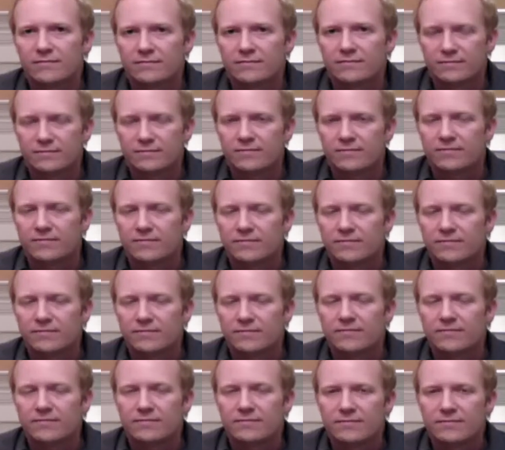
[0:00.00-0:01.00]

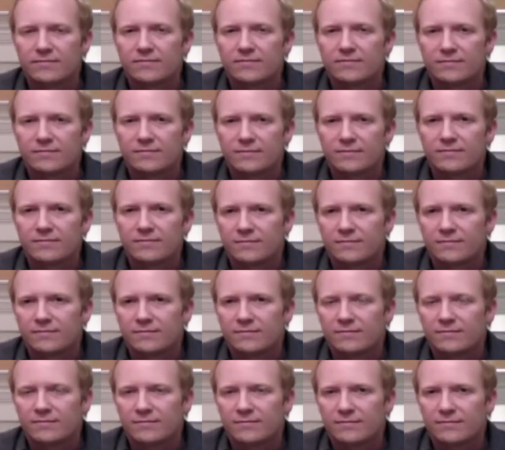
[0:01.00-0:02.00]

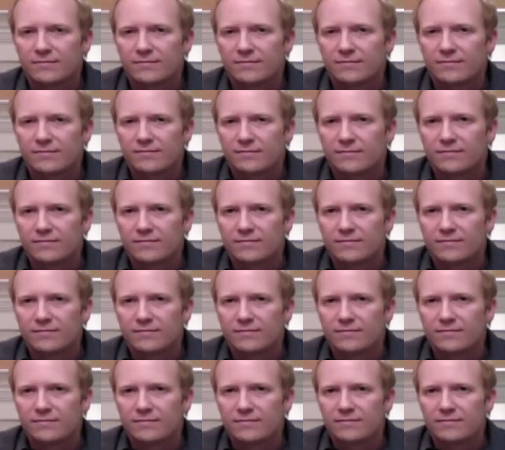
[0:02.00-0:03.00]

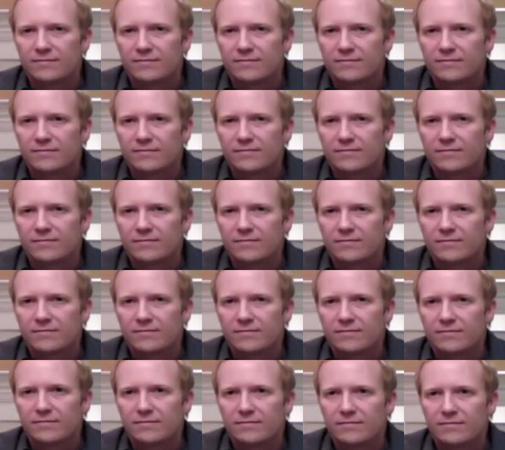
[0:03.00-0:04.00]

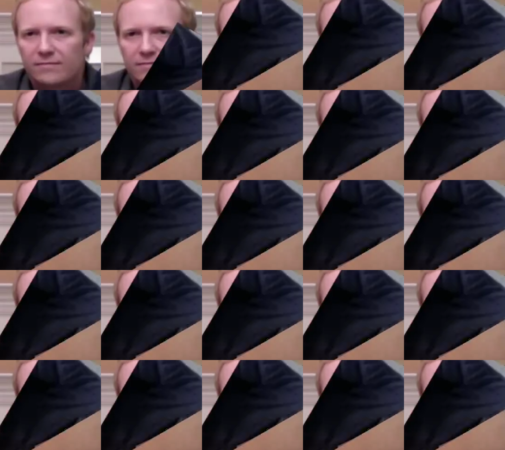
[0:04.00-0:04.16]
(not speaking)